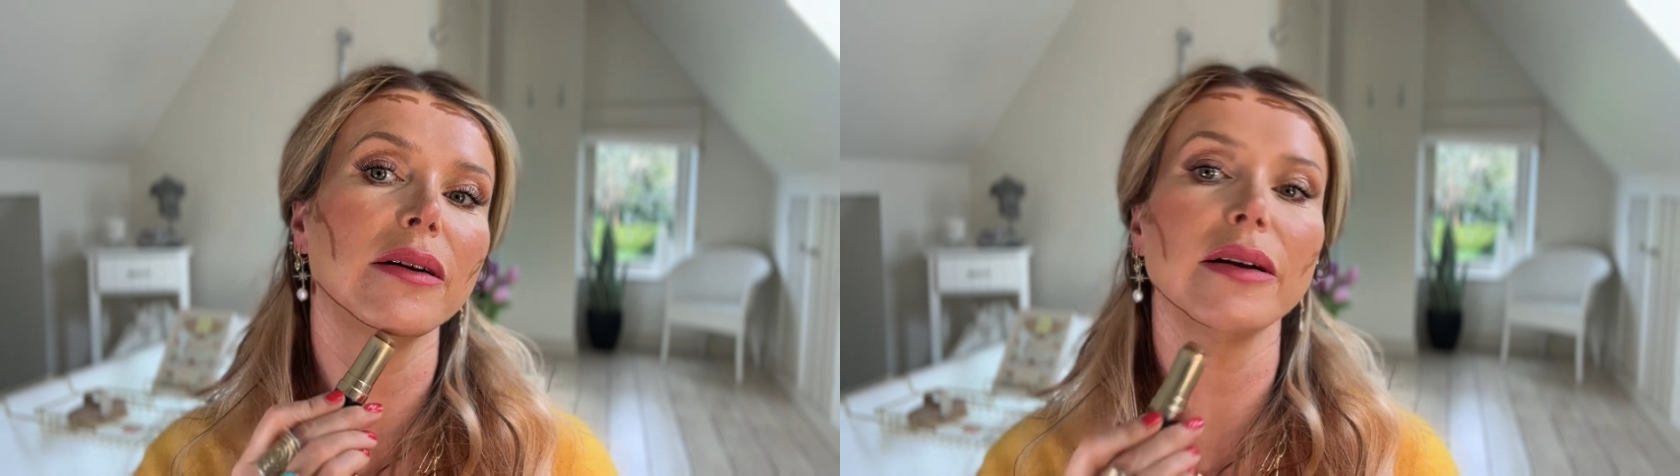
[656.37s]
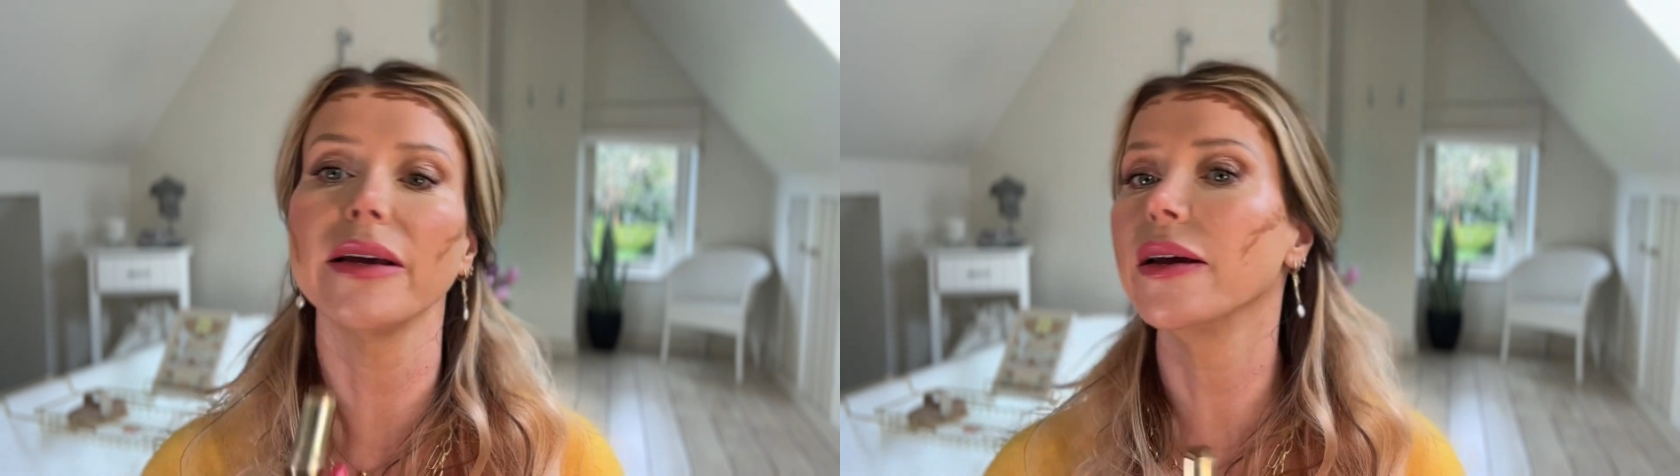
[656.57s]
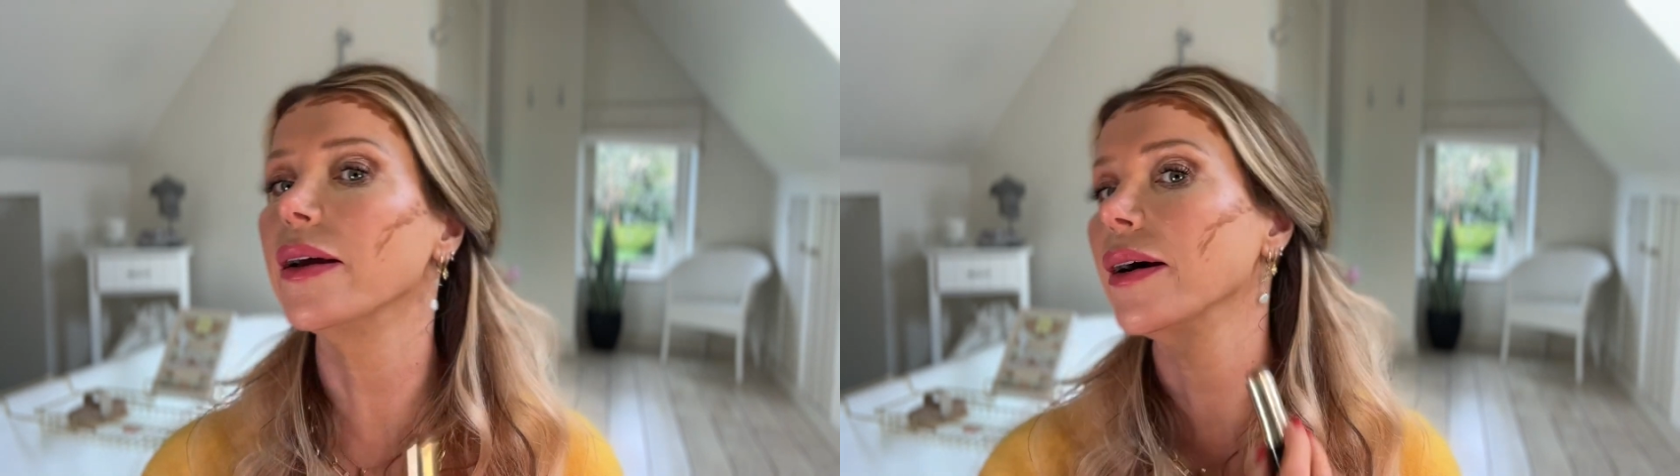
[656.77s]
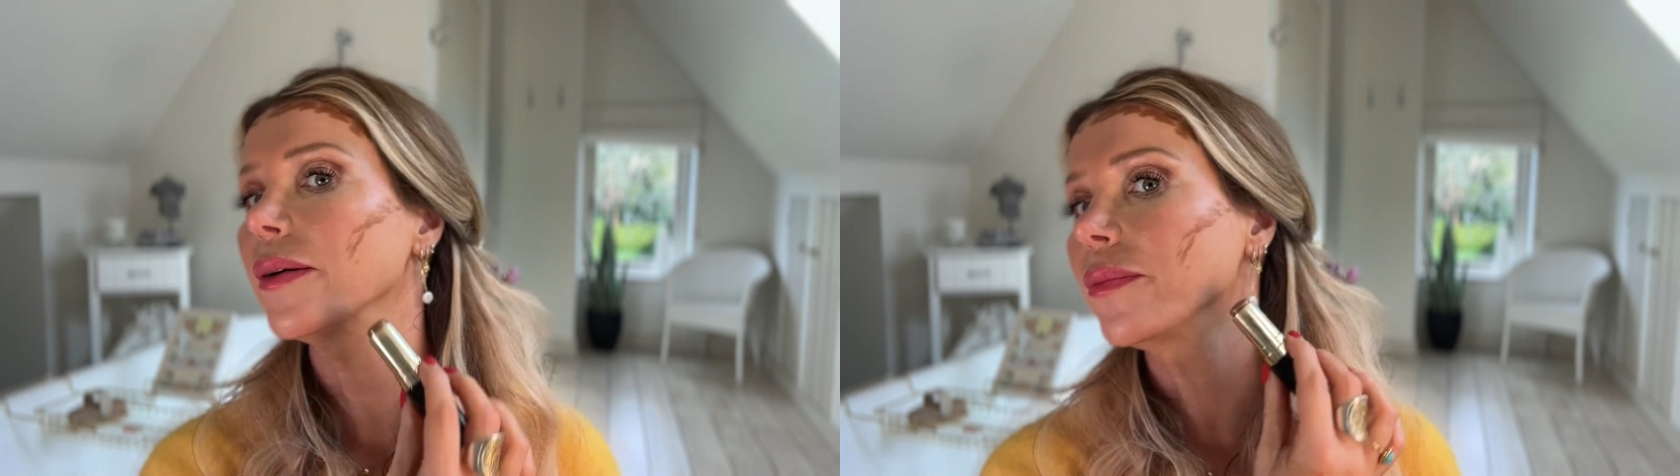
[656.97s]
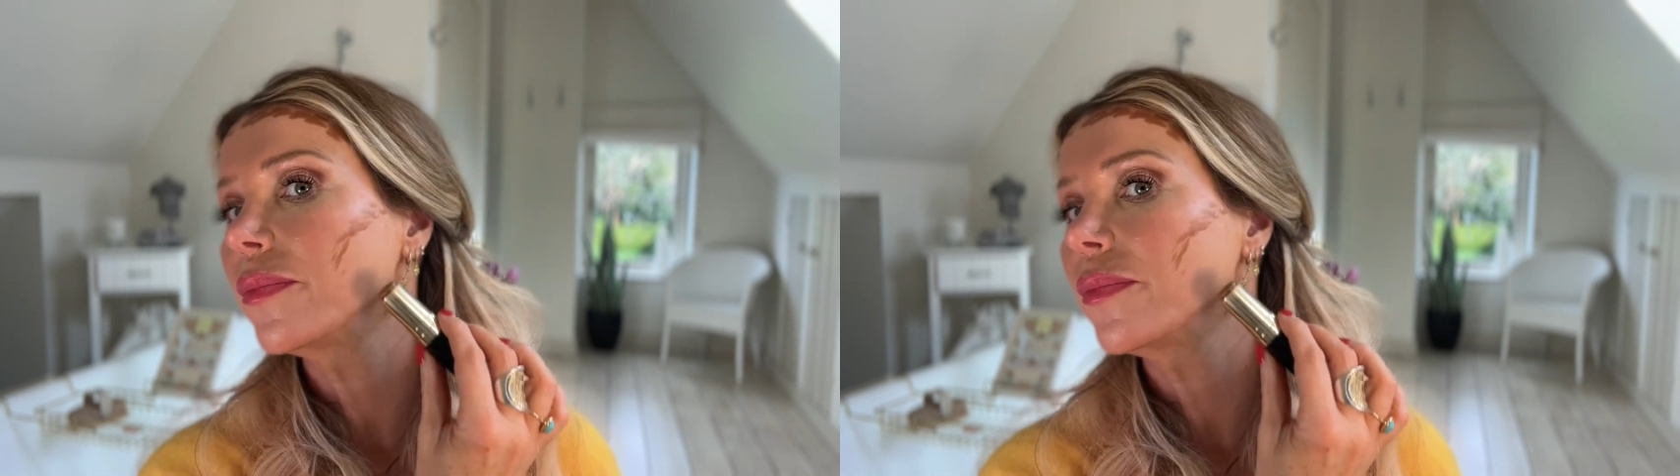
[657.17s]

here,